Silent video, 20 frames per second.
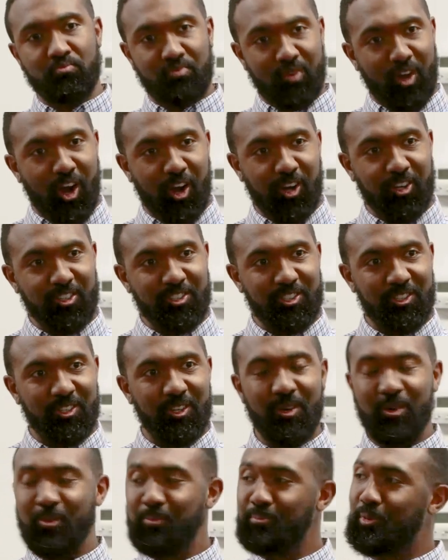heart,
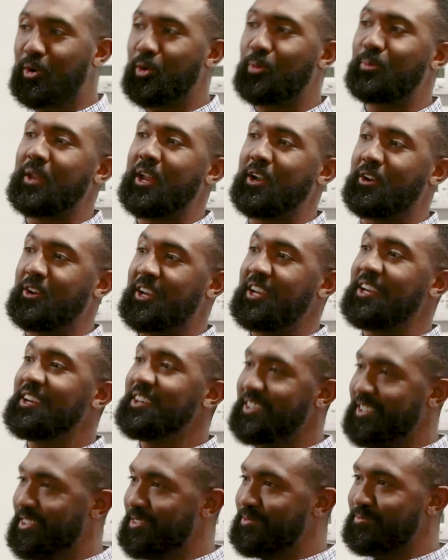pulmonary,
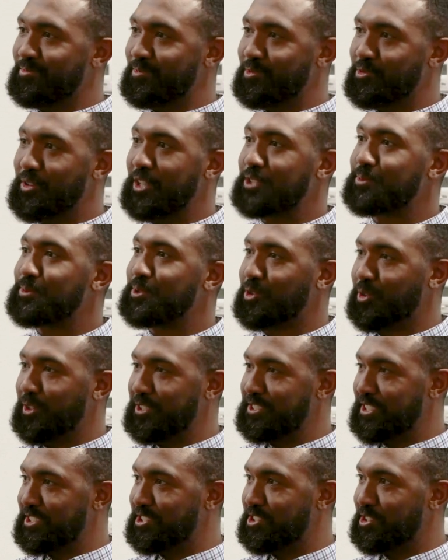respiratory
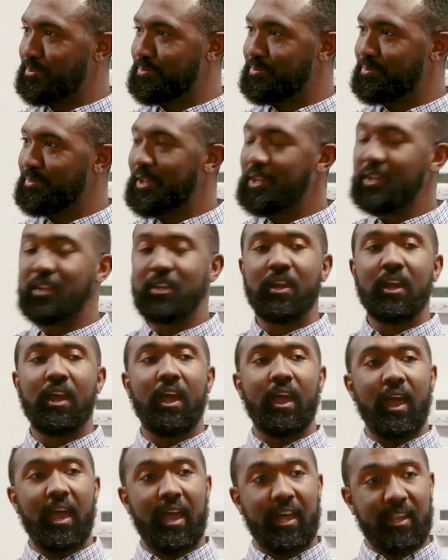system,
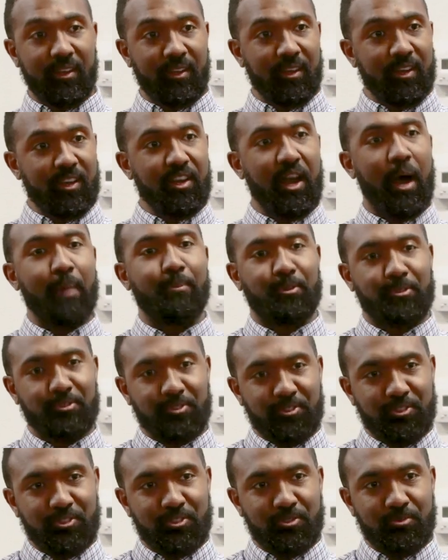and
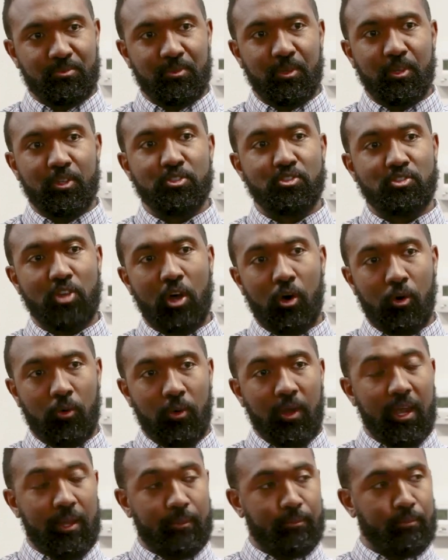couples.
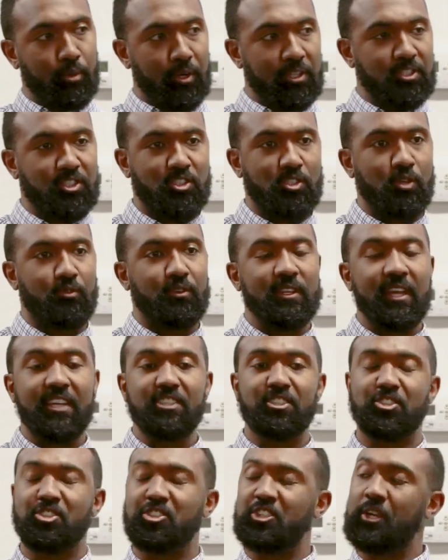So it bridges the
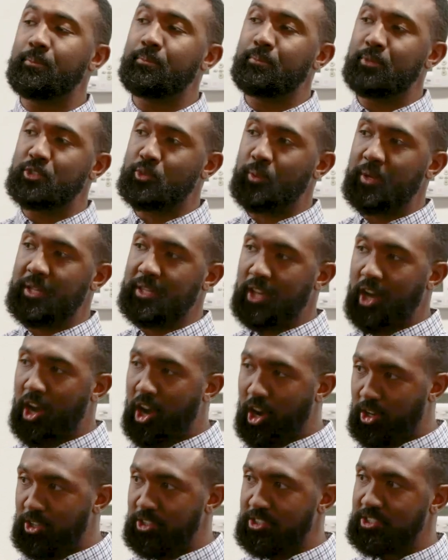relationship between the
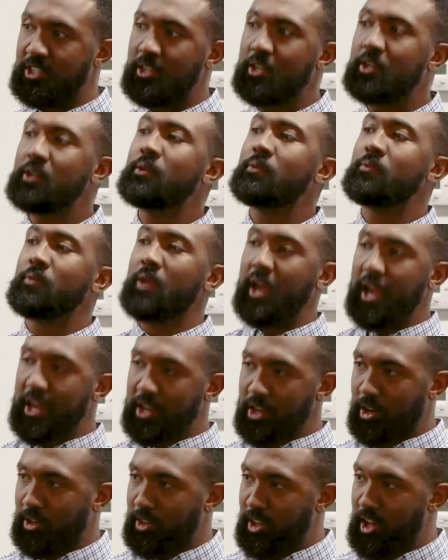heart
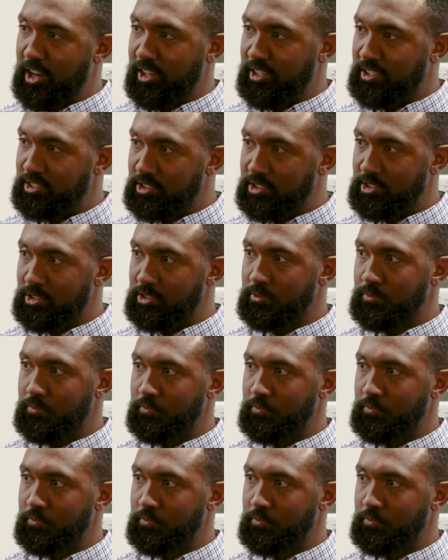and our lungs